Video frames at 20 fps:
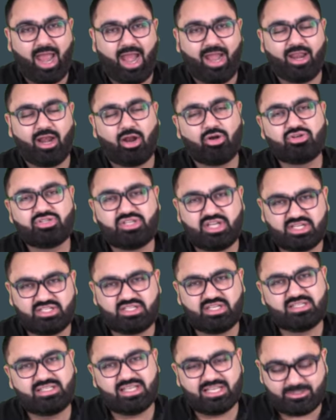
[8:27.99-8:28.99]
and around
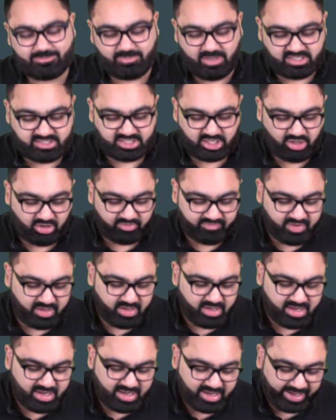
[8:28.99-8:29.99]
66% of
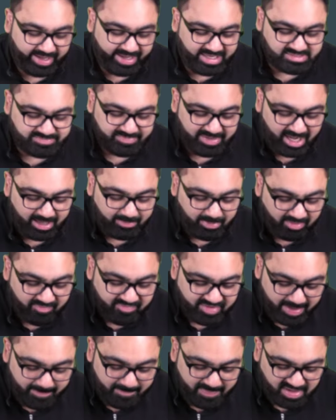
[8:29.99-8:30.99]
it is made up
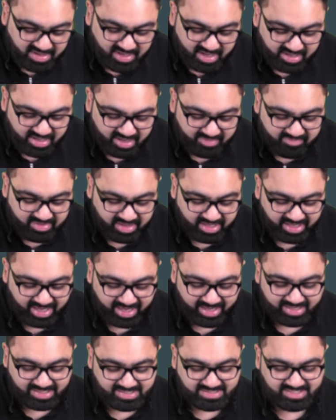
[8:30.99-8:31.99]
of repetitive
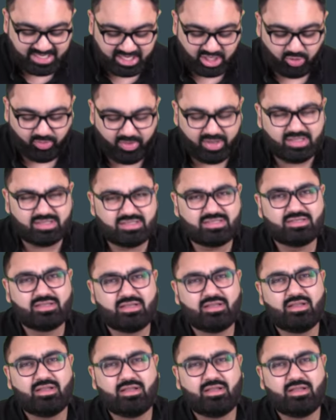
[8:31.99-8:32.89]
DNA sequence